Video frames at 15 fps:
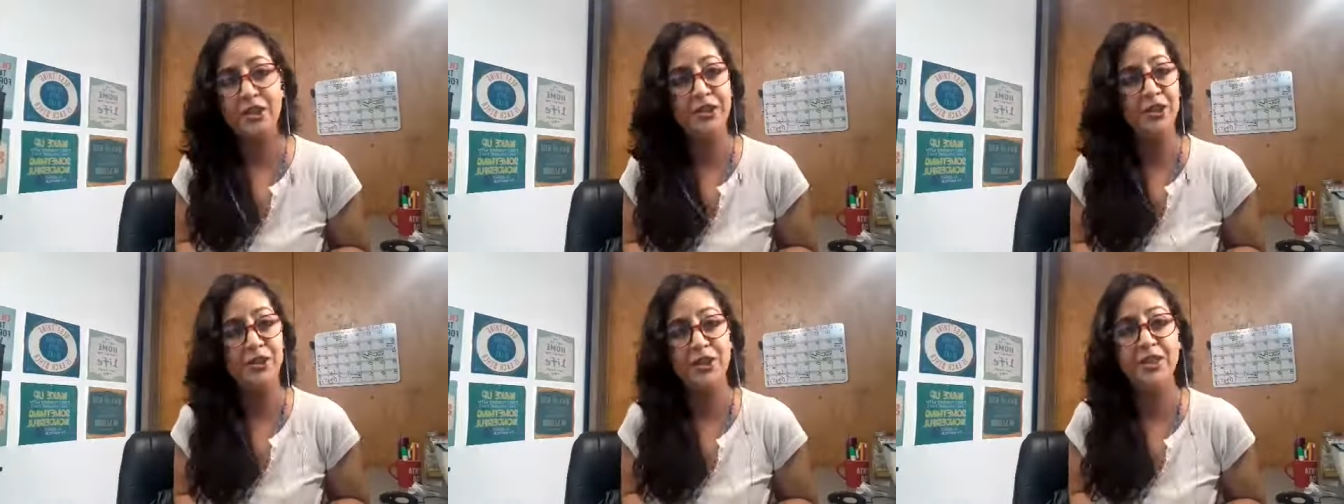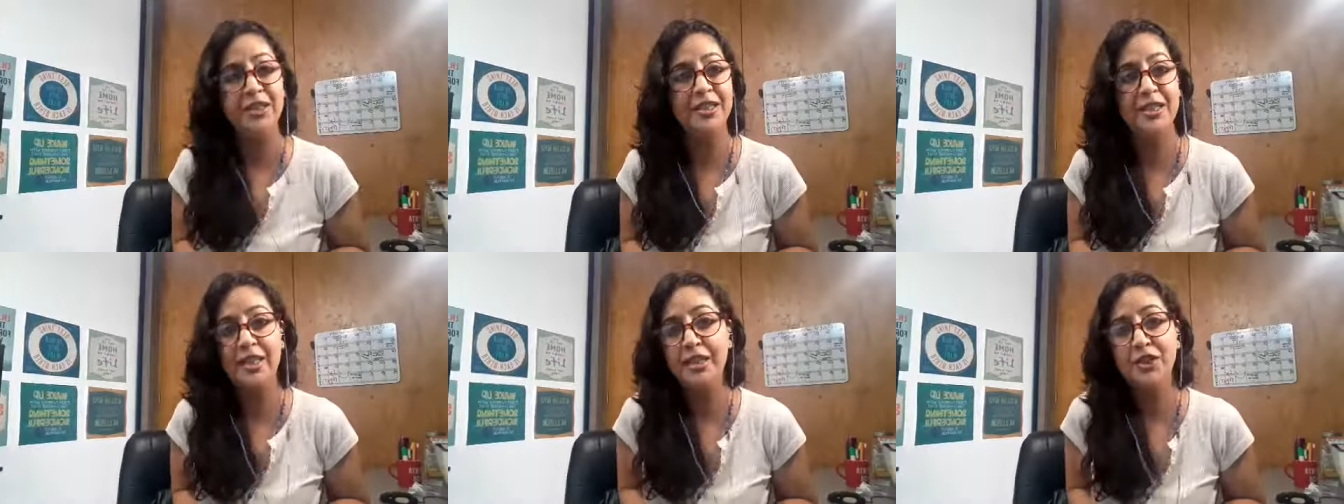not,
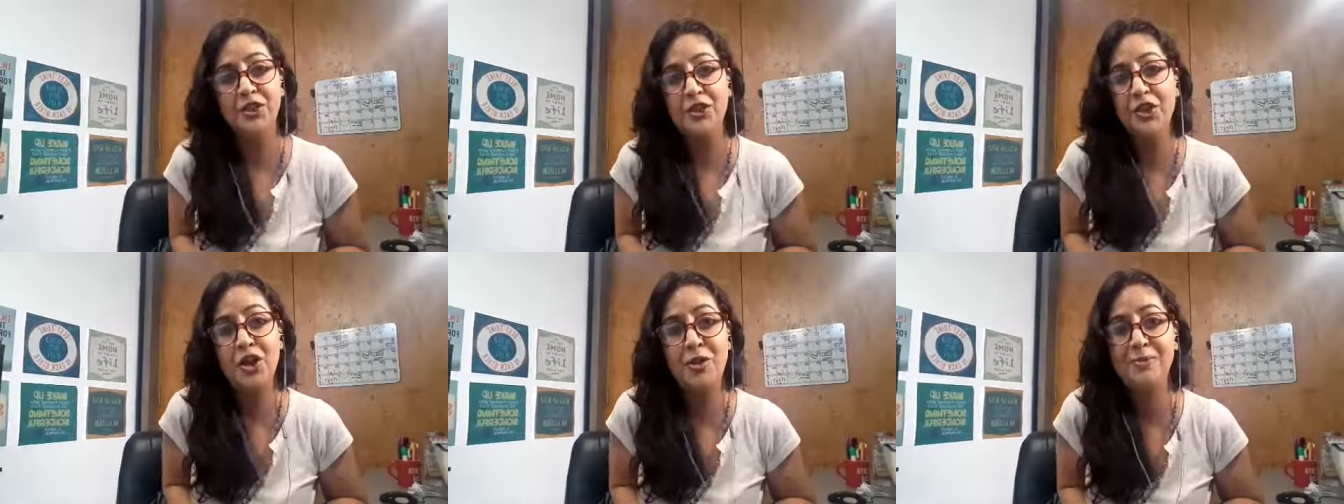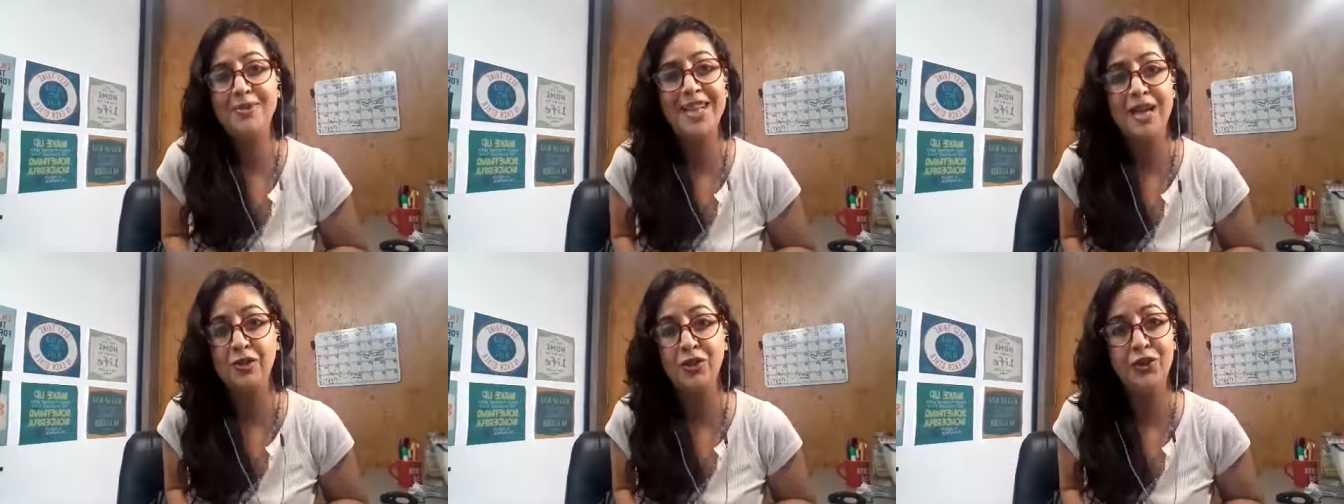is not going to come
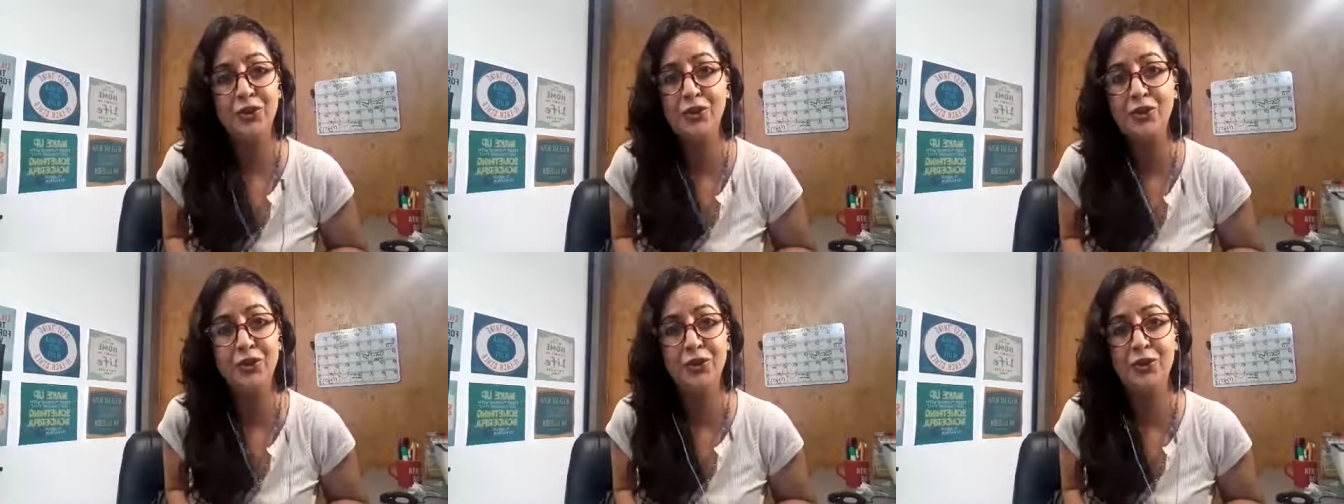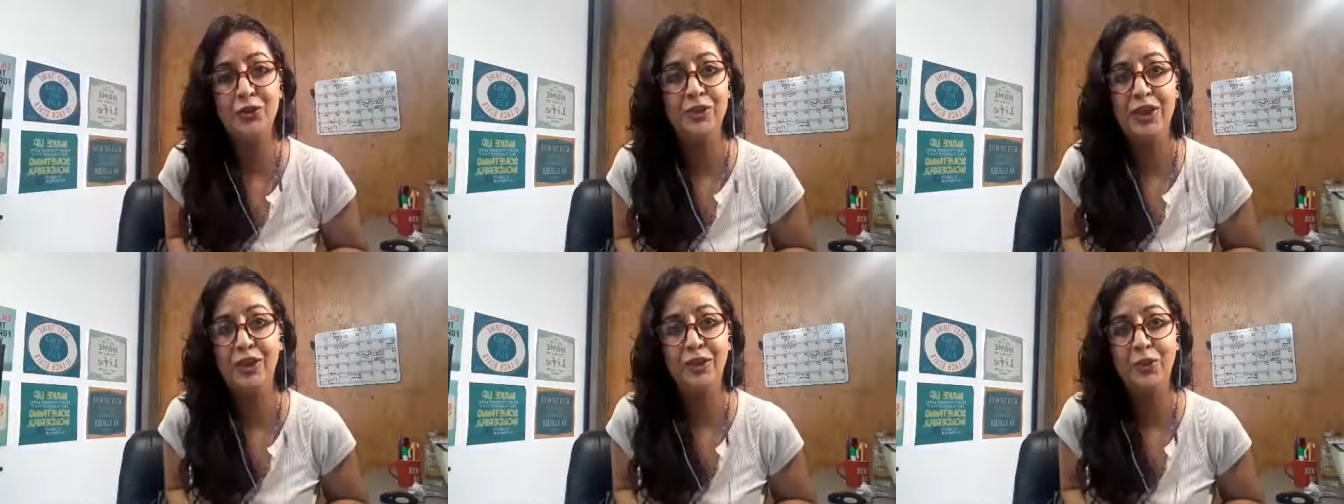down to you to
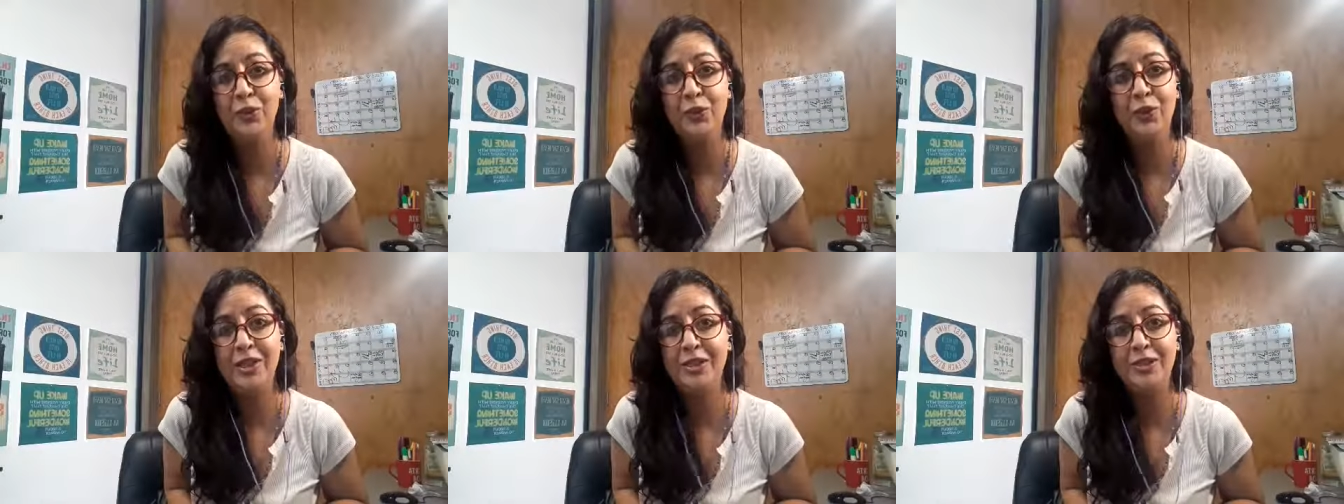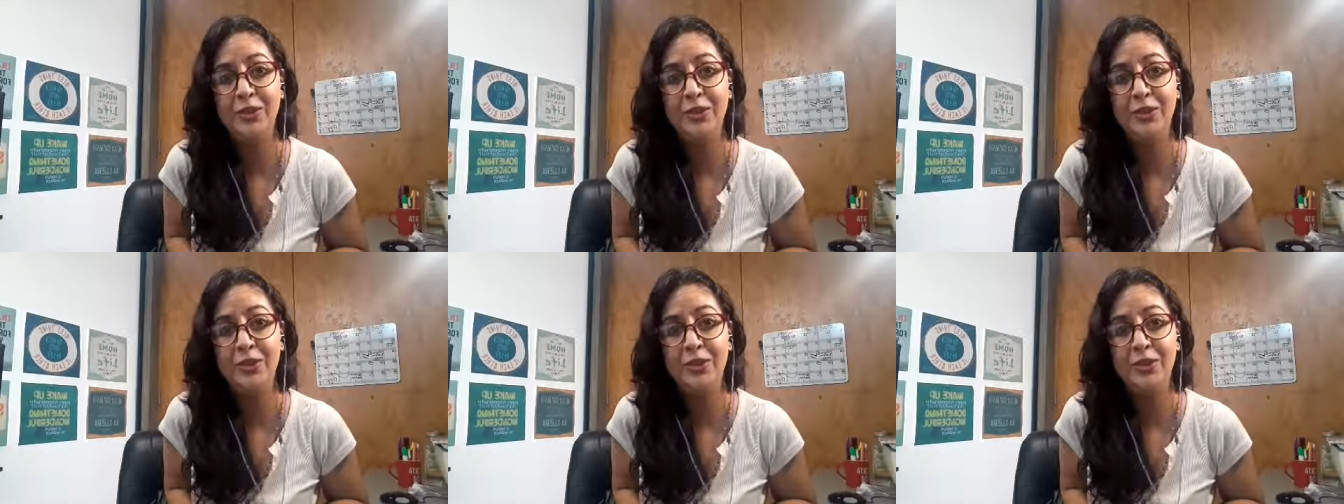tell you what